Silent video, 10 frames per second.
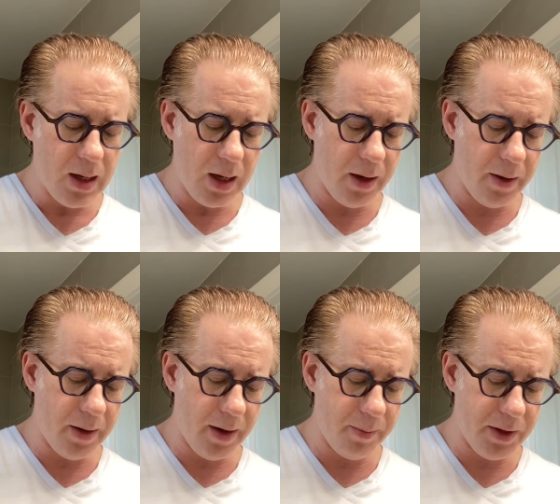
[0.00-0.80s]
Uh,
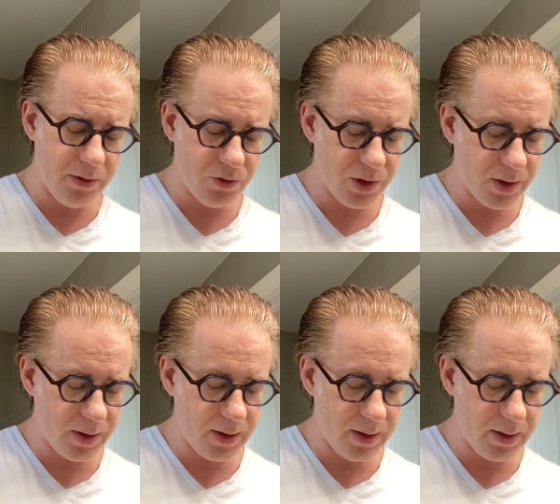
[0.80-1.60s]
I'm
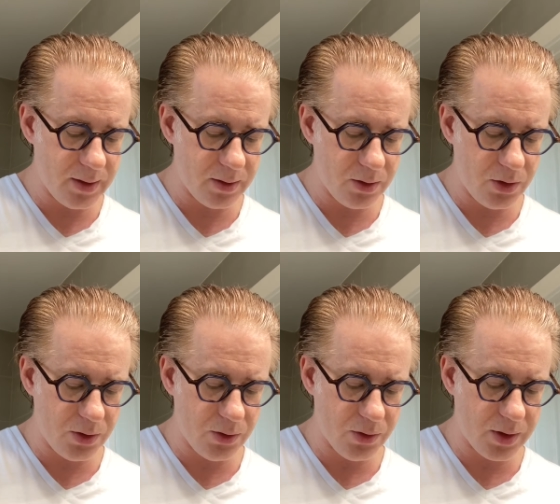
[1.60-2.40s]
interested
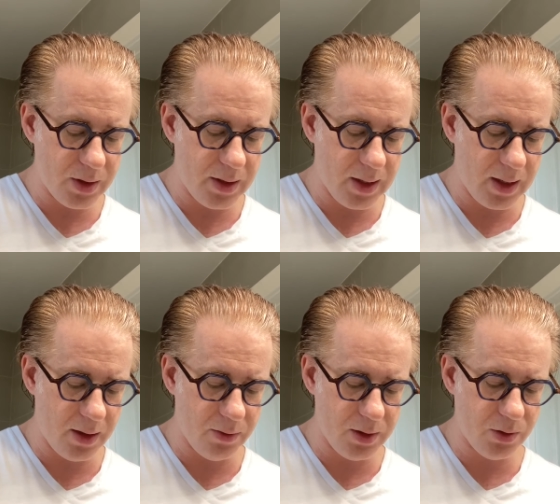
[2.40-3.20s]
to see how
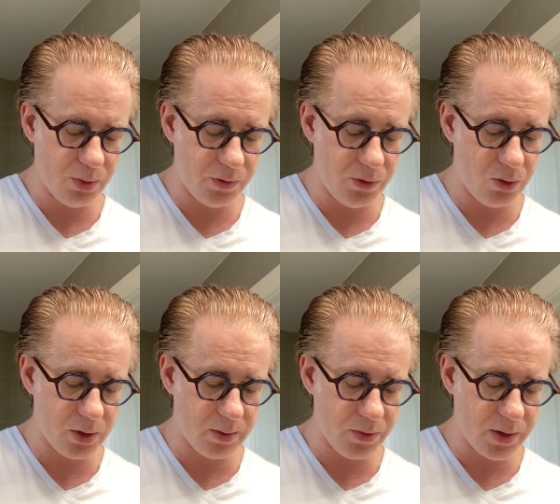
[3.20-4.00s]
this
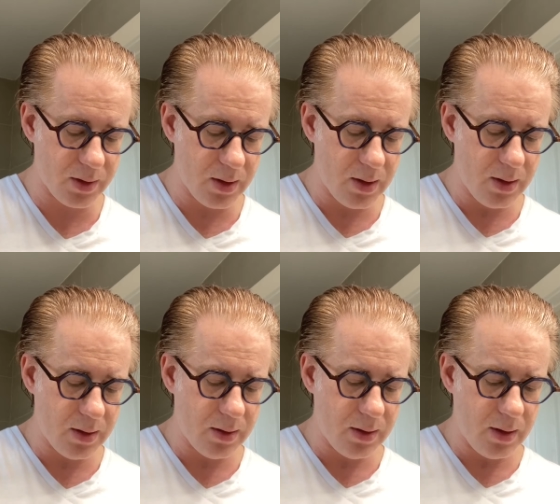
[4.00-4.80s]
performs.
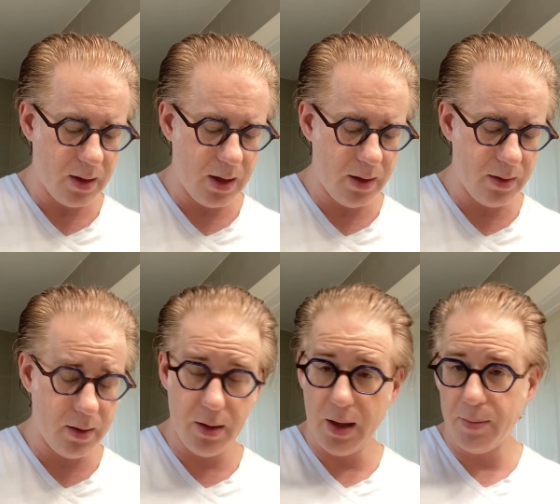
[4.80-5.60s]
Uh,
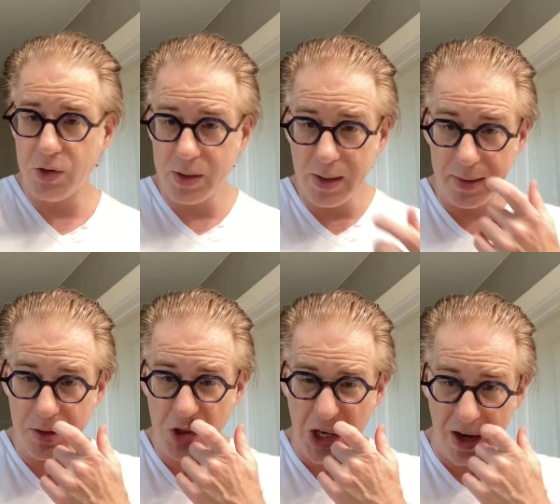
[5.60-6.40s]
I'm just out of the
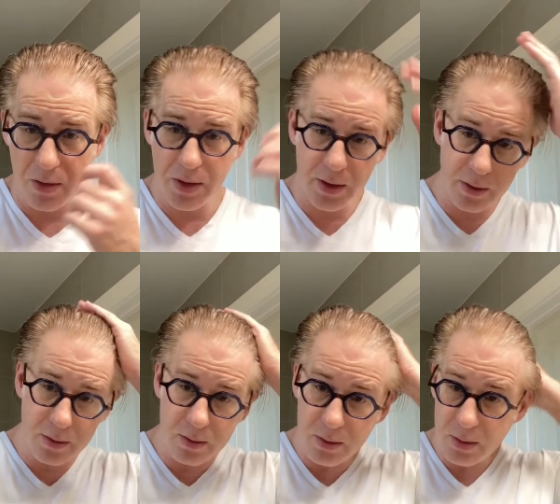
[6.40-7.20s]
shower,
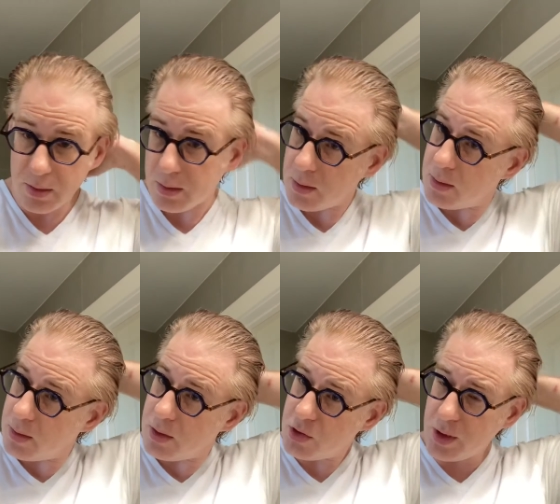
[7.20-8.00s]

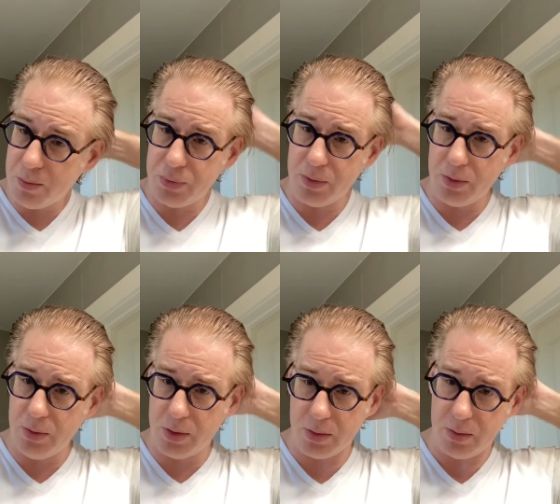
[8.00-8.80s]

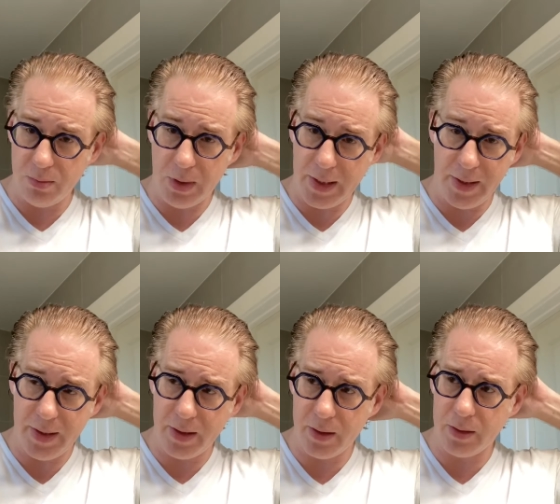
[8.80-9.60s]
shampooed, my
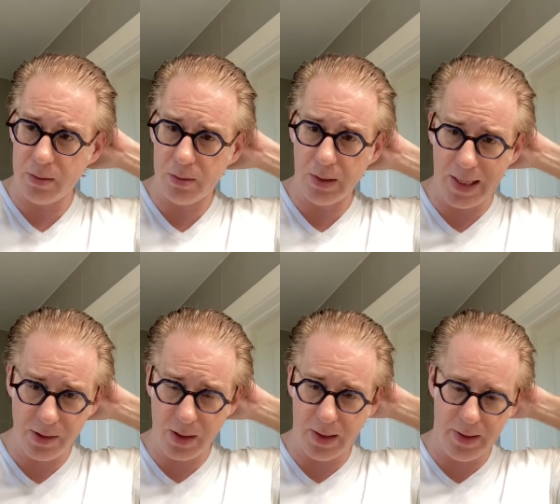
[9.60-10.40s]
hair
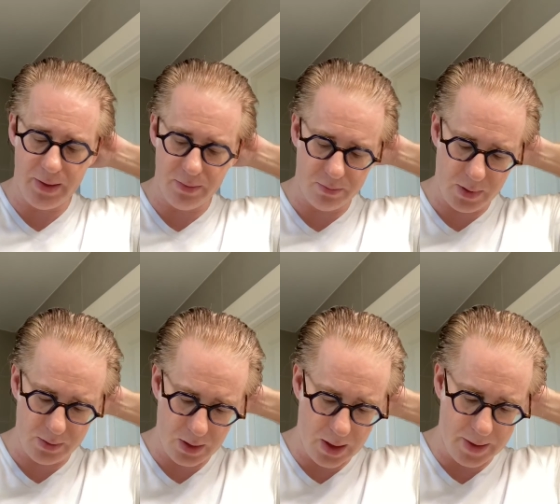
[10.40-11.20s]
last night
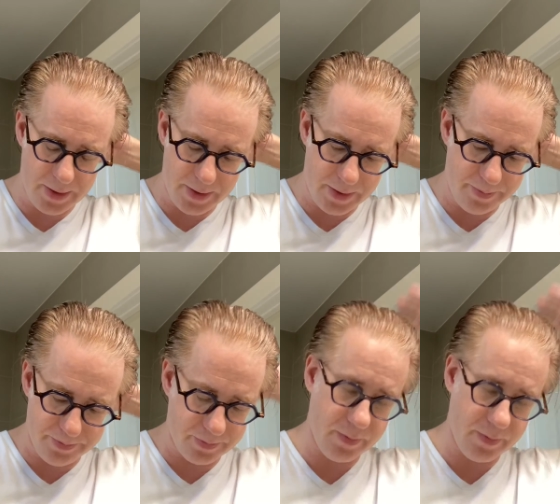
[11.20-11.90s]
um,